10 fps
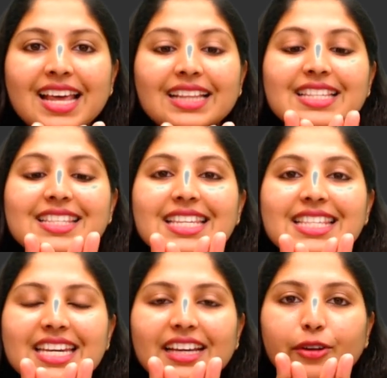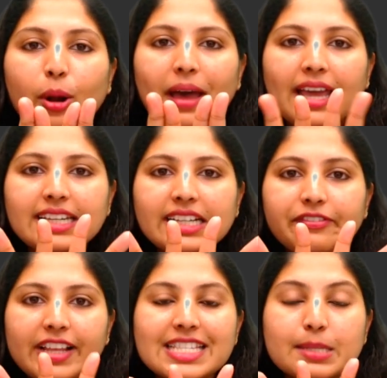The sister chromatid
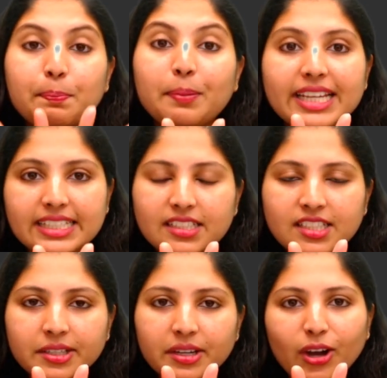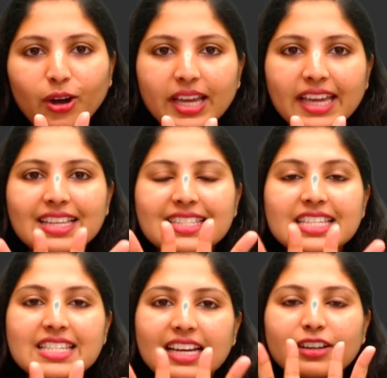will split. Okay, the
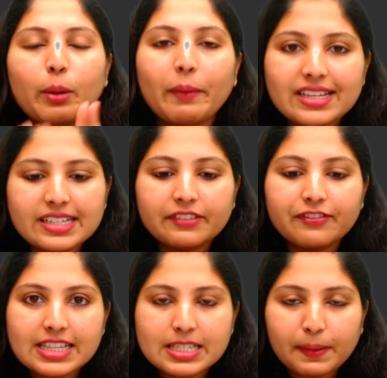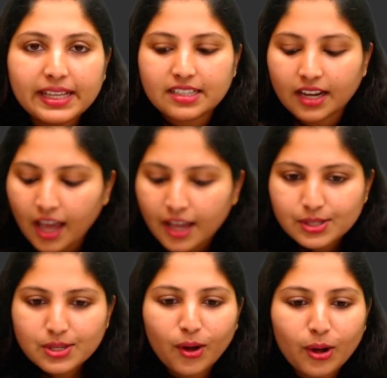sister chromatid will split.
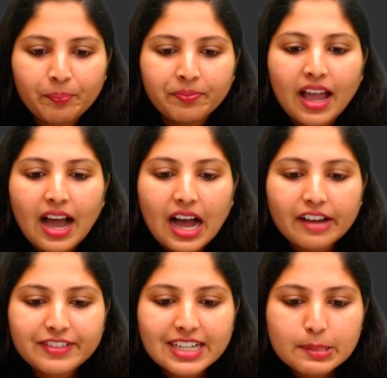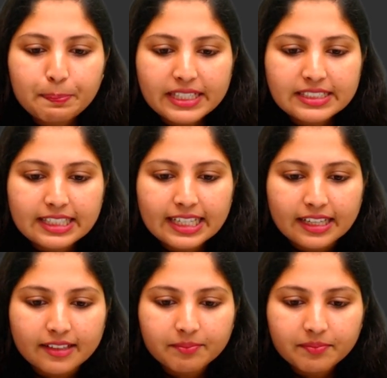So after
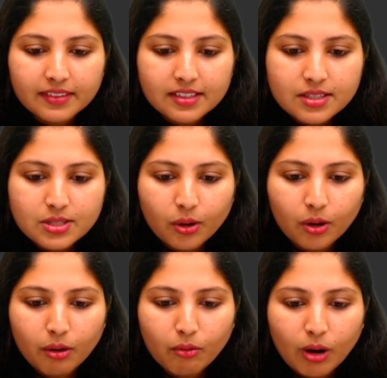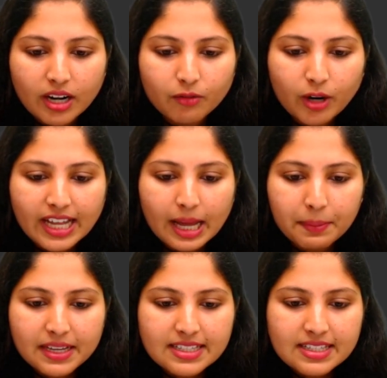splitting, so what
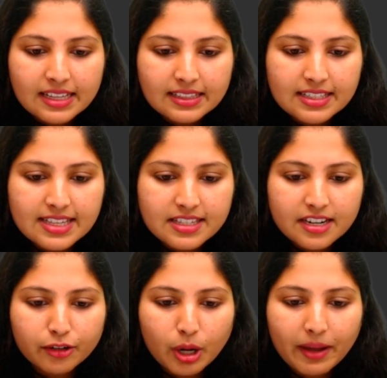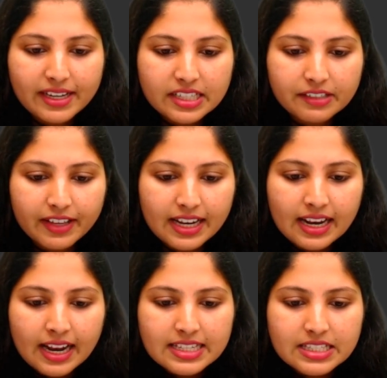happens? The sister chromatid will
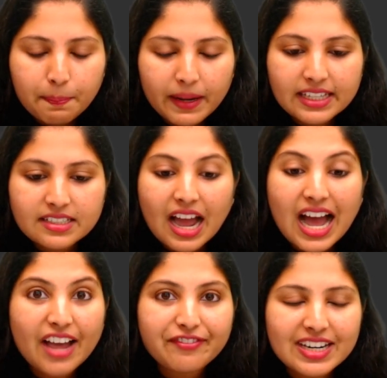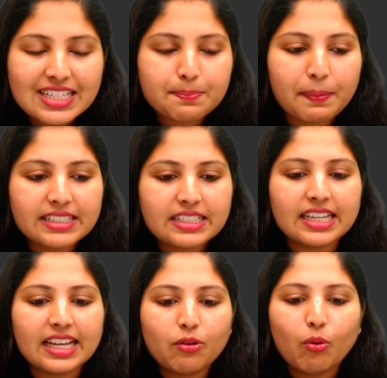split. After
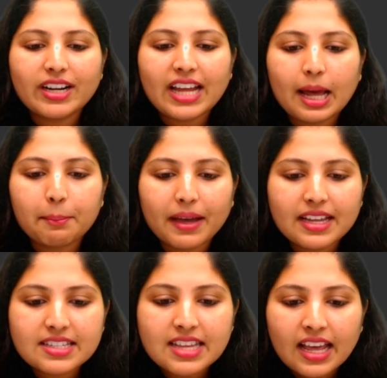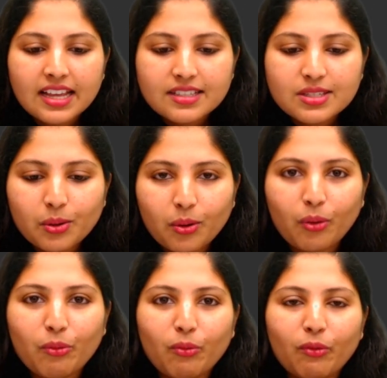splitting, what happens? So
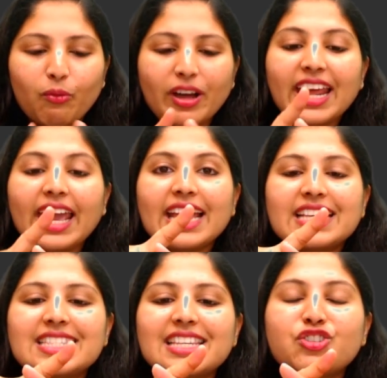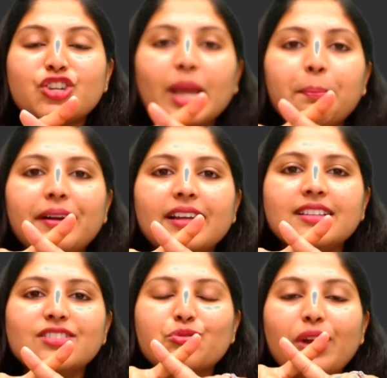one
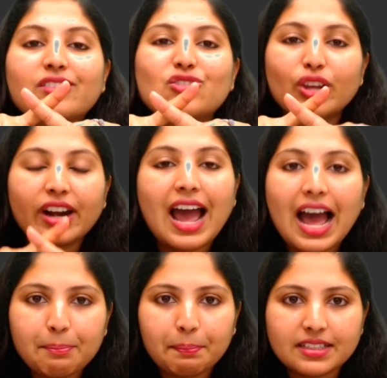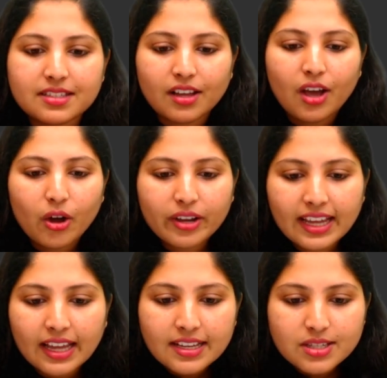X-shaped structure happens.
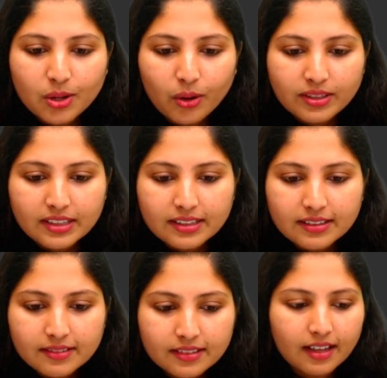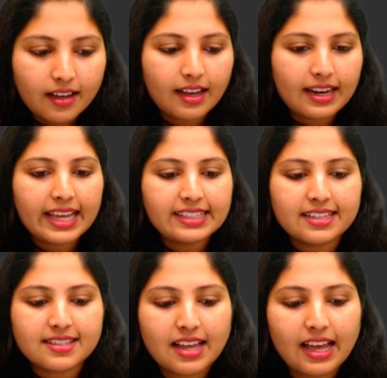Okay, so like
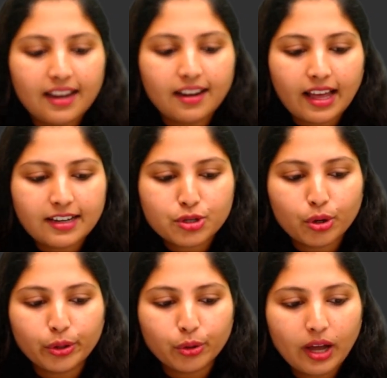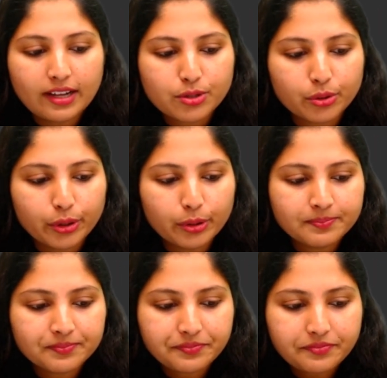this, I'll show you.
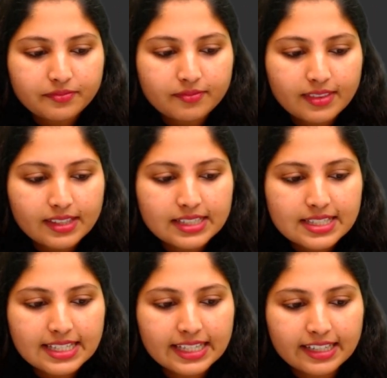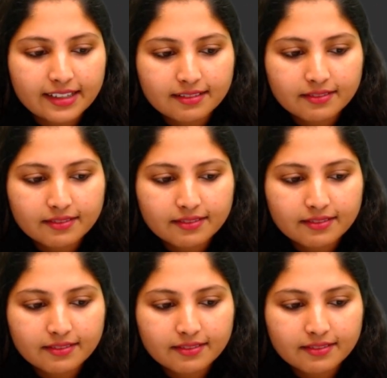See here.